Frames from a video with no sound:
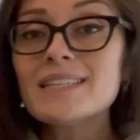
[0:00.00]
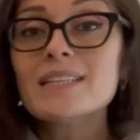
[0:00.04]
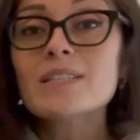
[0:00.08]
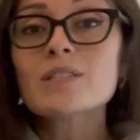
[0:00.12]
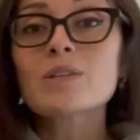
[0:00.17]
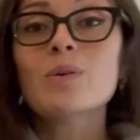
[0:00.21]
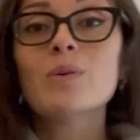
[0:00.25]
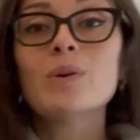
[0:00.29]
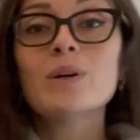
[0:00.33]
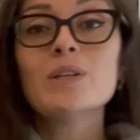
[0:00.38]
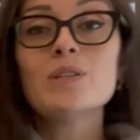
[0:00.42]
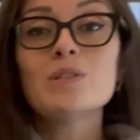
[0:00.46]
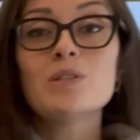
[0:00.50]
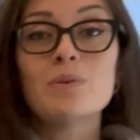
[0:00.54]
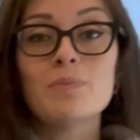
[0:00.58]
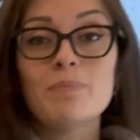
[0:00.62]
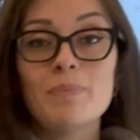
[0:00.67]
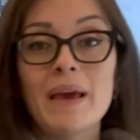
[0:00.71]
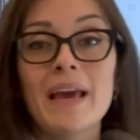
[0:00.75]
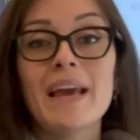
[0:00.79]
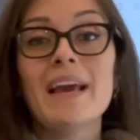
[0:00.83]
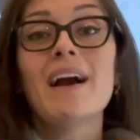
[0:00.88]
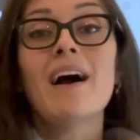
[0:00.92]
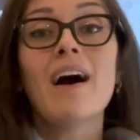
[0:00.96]
is going to
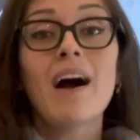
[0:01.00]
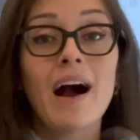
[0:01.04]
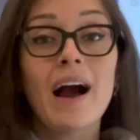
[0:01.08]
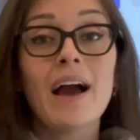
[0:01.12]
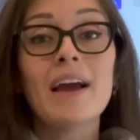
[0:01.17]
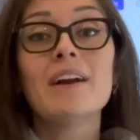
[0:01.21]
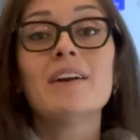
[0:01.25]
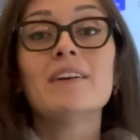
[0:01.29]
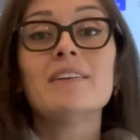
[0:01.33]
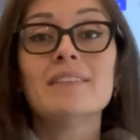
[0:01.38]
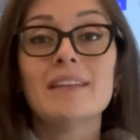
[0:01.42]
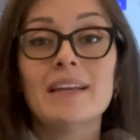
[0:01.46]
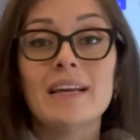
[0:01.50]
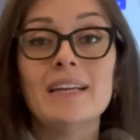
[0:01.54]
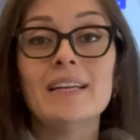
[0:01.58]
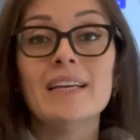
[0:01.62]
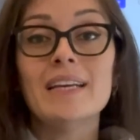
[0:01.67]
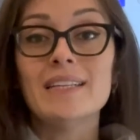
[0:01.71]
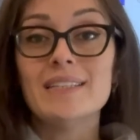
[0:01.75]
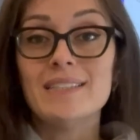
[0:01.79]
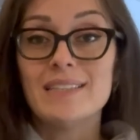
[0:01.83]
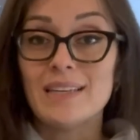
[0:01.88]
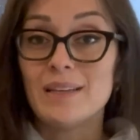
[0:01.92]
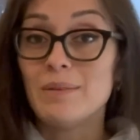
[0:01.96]
pay higher than
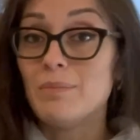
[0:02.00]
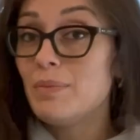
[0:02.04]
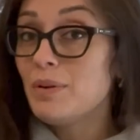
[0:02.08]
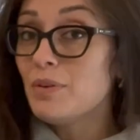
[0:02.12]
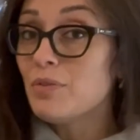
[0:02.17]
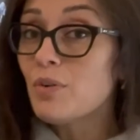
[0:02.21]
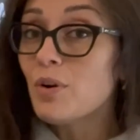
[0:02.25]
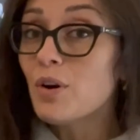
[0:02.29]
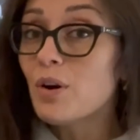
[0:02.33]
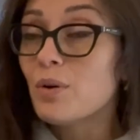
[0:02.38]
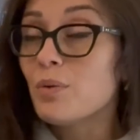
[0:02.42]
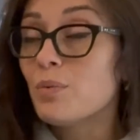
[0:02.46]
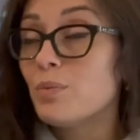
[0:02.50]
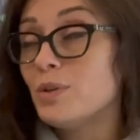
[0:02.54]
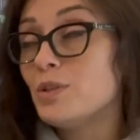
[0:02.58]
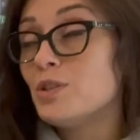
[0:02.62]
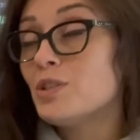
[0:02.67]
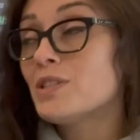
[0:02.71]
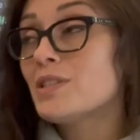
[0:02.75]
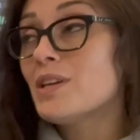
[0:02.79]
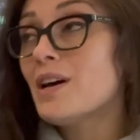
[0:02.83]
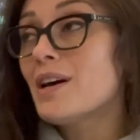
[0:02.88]
it did before, which is